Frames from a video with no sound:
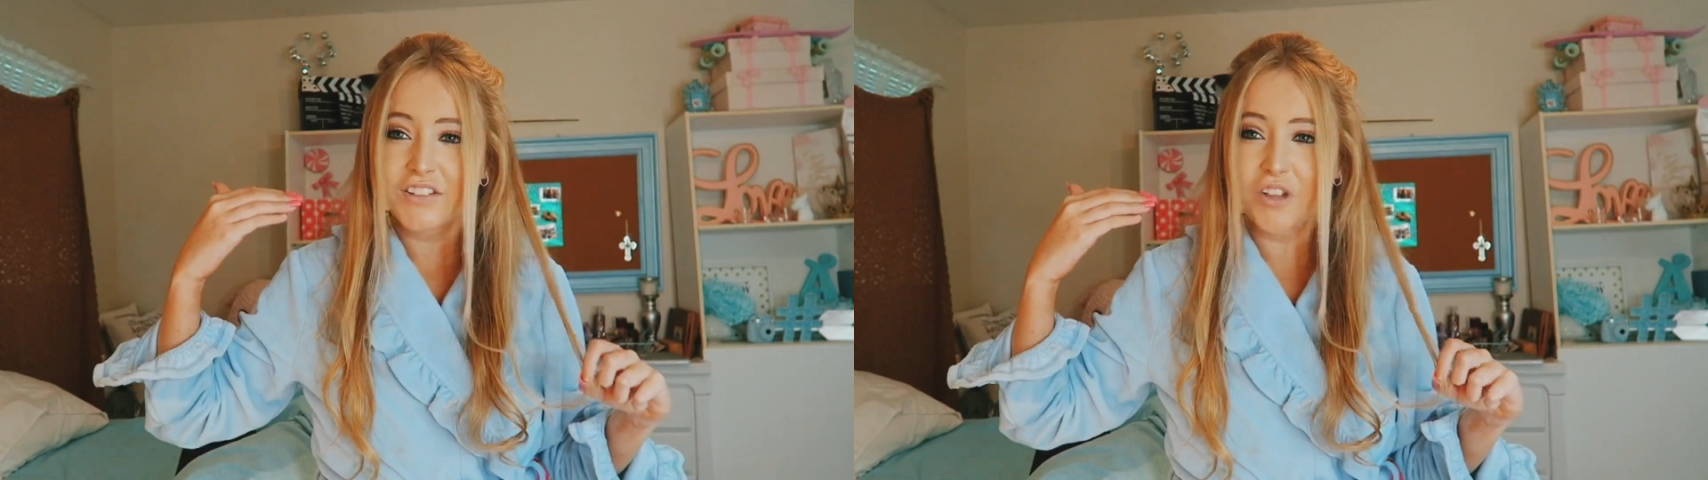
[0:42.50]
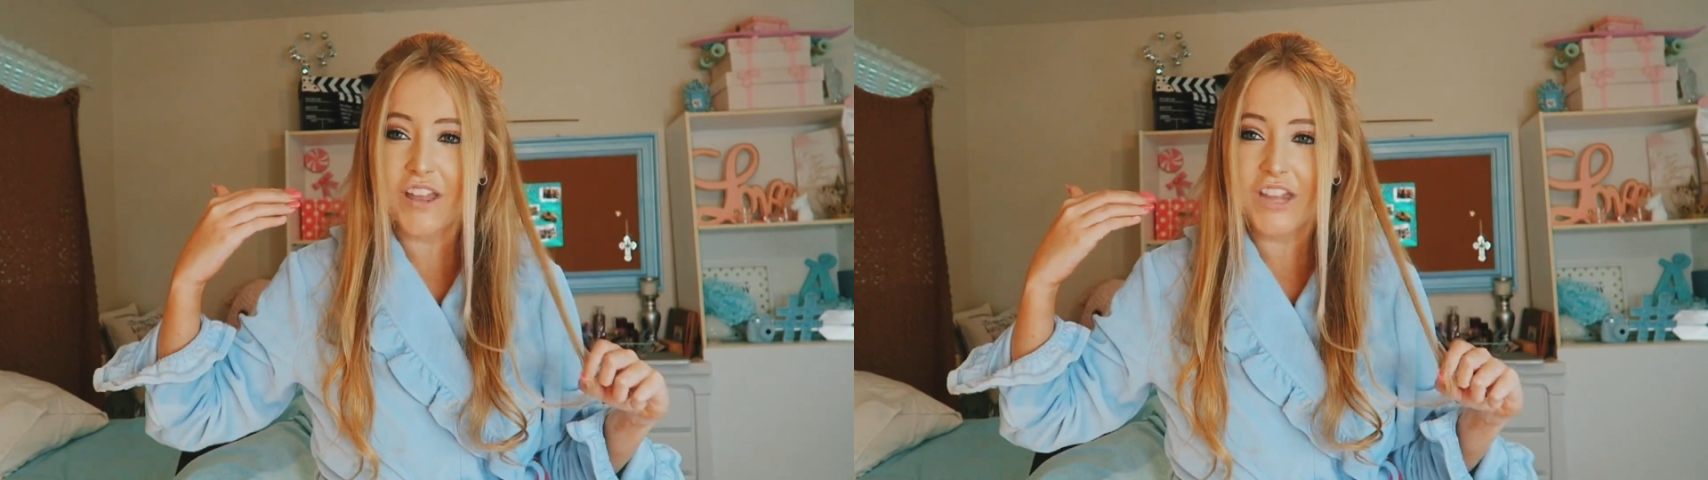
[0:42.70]

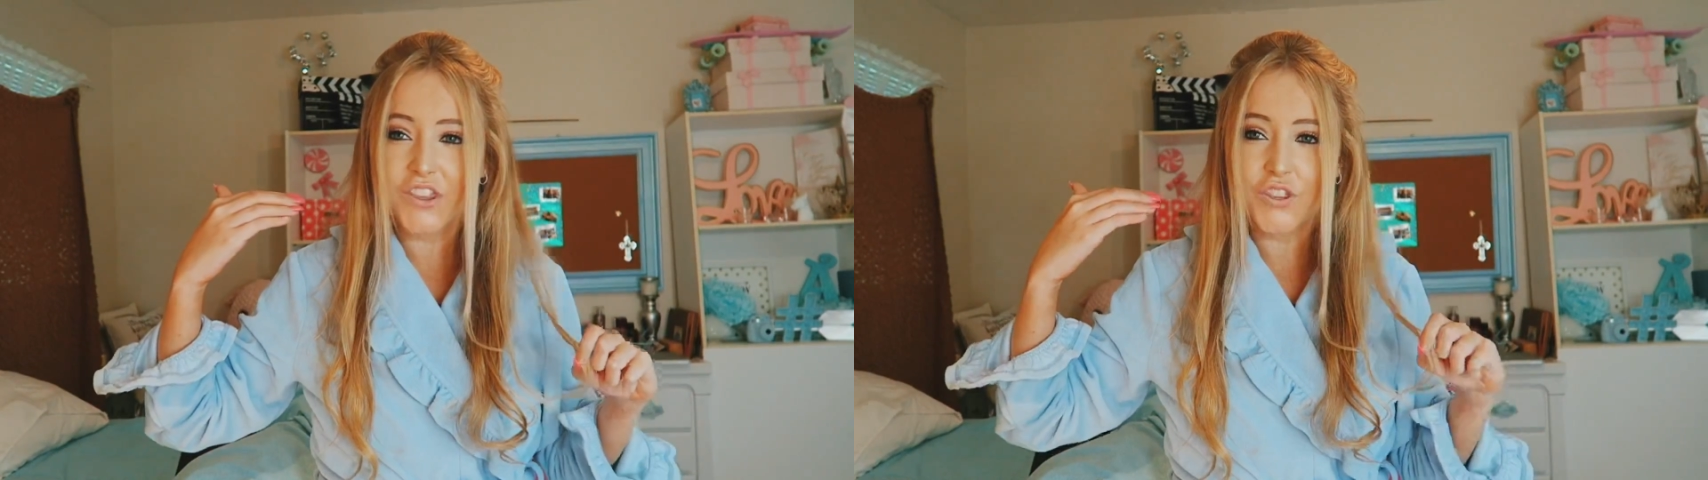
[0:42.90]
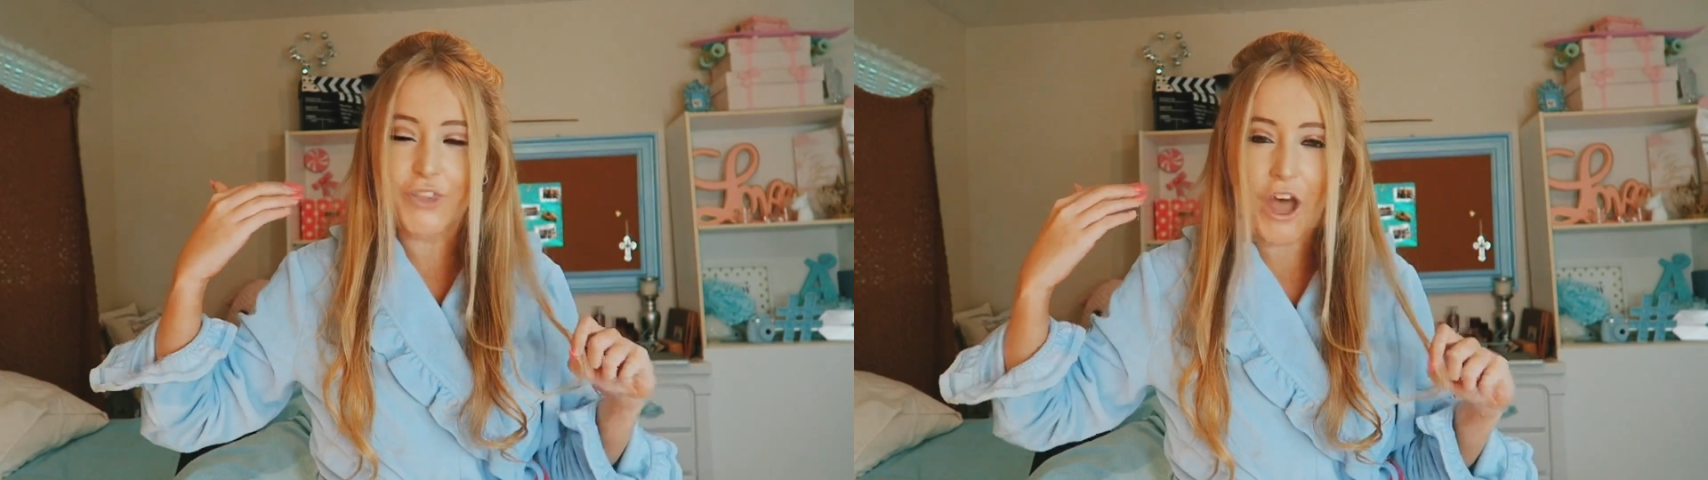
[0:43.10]
so
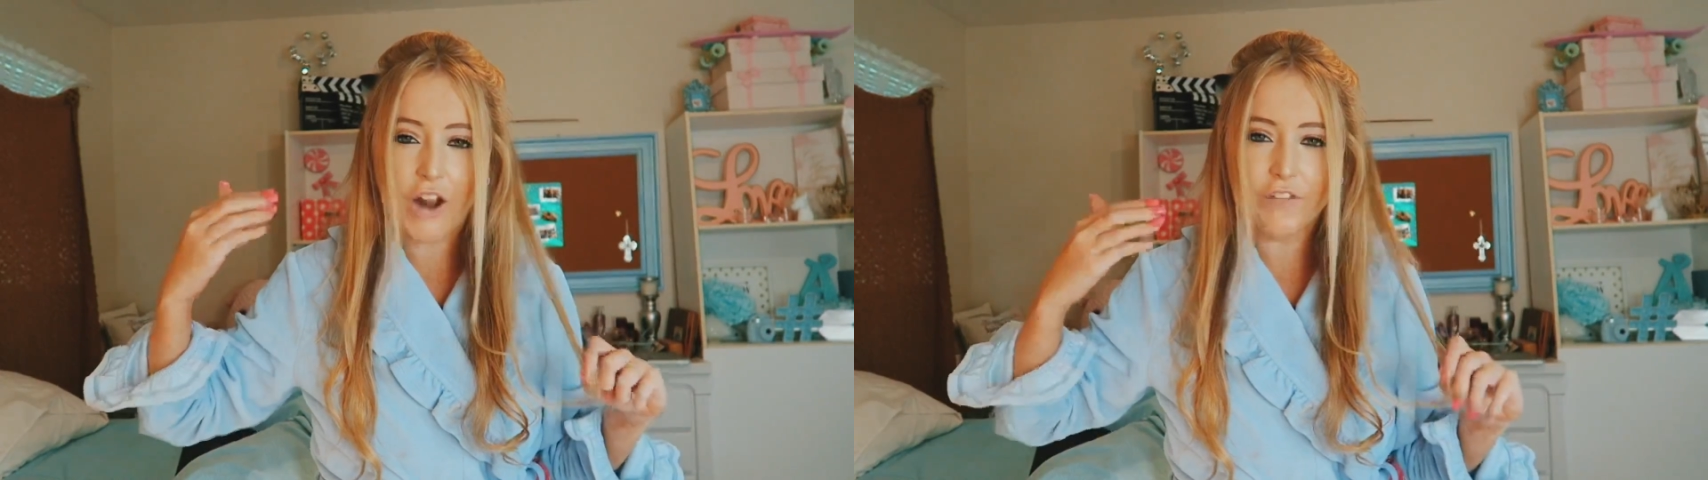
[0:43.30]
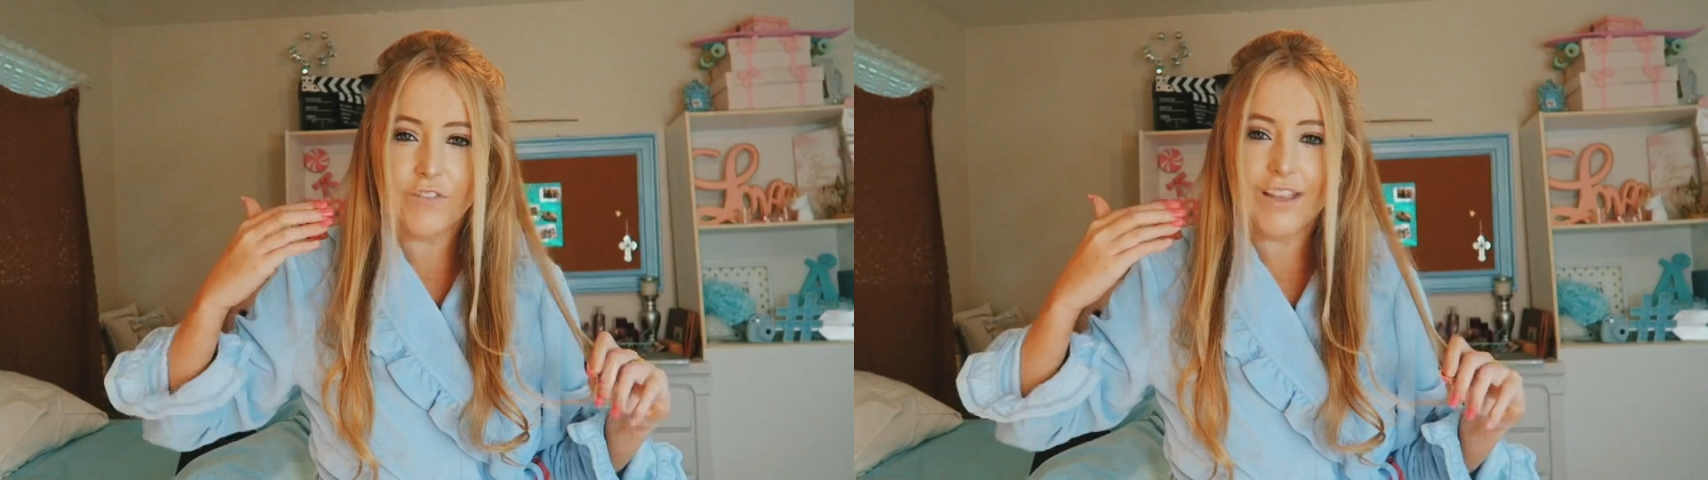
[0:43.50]
like the
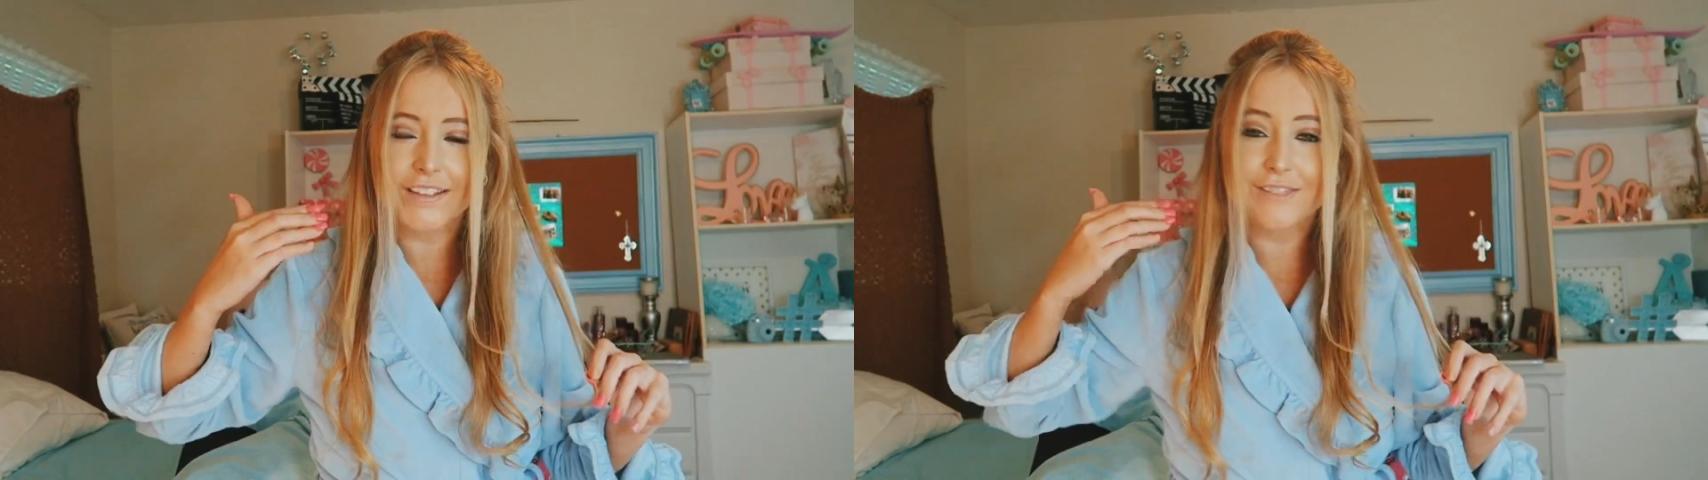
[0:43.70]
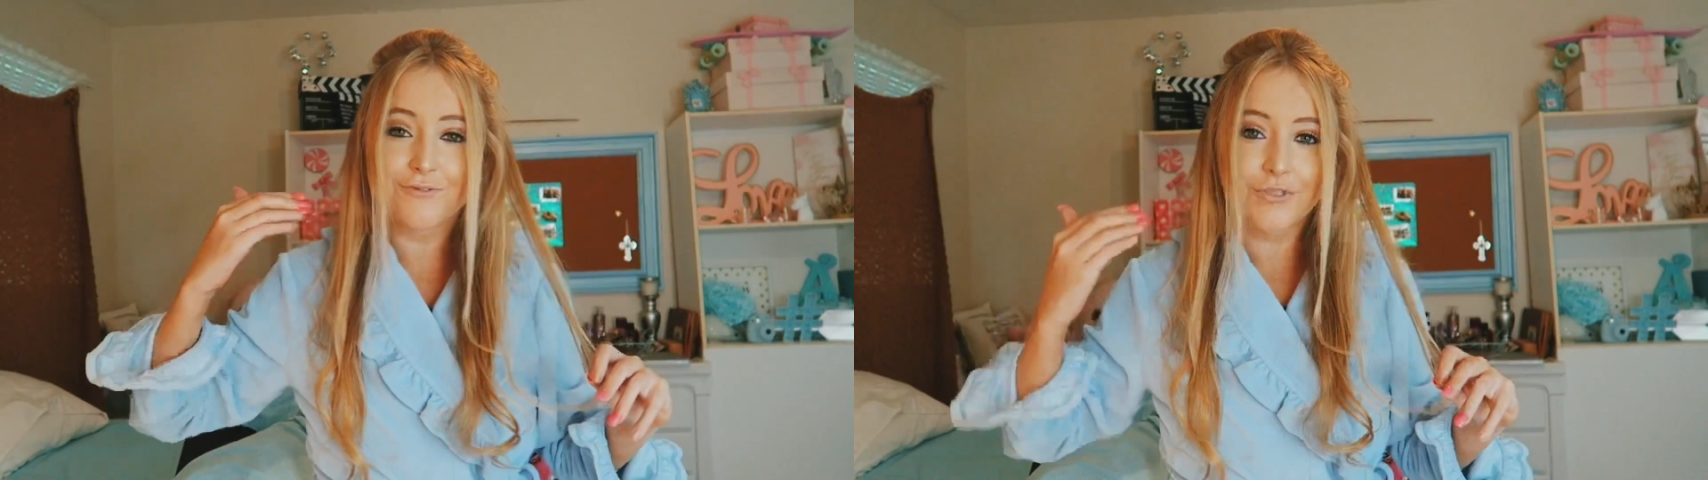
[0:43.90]
thought of it is